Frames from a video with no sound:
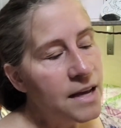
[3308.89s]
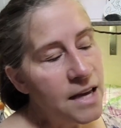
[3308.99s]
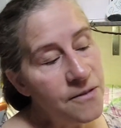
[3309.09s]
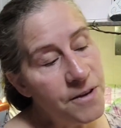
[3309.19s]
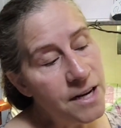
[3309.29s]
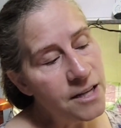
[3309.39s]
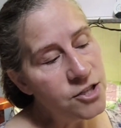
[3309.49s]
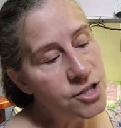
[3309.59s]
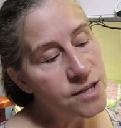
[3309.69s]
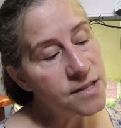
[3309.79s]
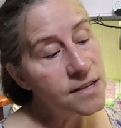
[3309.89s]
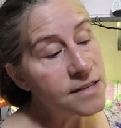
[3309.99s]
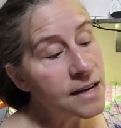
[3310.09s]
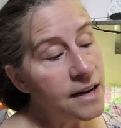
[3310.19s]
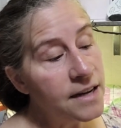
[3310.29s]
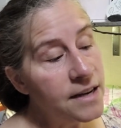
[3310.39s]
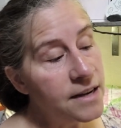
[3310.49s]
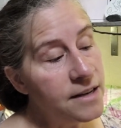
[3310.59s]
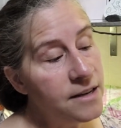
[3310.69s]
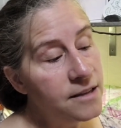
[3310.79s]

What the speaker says: If it had just decided